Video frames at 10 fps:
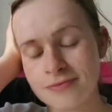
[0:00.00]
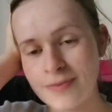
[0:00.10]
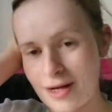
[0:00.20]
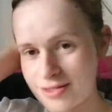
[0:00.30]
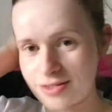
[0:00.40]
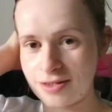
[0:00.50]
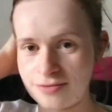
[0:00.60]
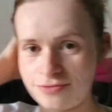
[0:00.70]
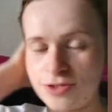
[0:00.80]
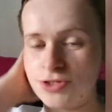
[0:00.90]
plastic
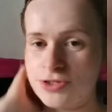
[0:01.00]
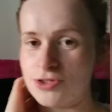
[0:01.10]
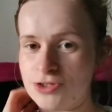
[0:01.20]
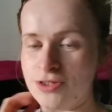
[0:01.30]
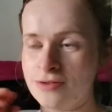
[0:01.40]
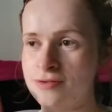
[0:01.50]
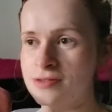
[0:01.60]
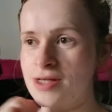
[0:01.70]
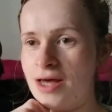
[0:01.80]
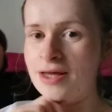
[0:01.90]

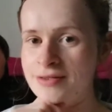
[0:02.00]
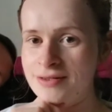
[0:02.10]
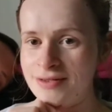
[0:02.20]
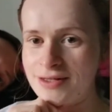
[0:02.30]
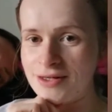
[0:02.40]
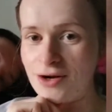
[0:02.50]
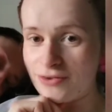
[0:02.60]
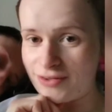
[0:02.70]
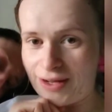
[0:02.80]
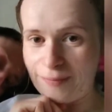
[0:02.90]
reductions and the
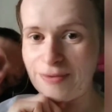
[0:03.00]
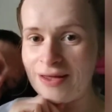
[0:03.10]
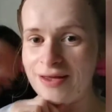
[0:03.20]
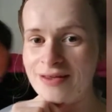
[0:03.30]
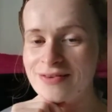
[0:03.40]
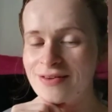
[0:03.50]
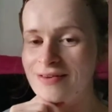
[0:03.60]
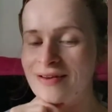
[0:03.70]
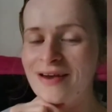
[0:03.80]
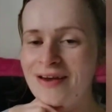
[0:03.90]
cloth nappies, and